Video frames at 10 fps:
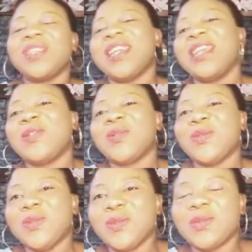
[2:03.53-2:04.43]
and to
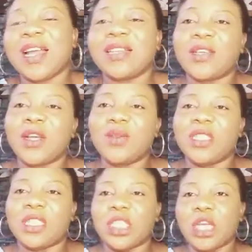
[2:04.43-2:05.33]
you that
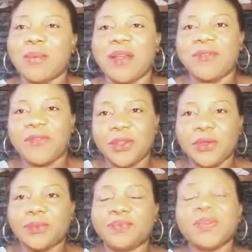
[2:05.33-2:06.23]
always share my
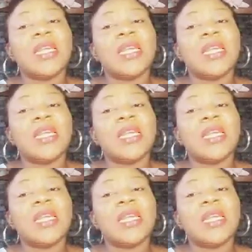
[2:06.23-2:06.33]
video.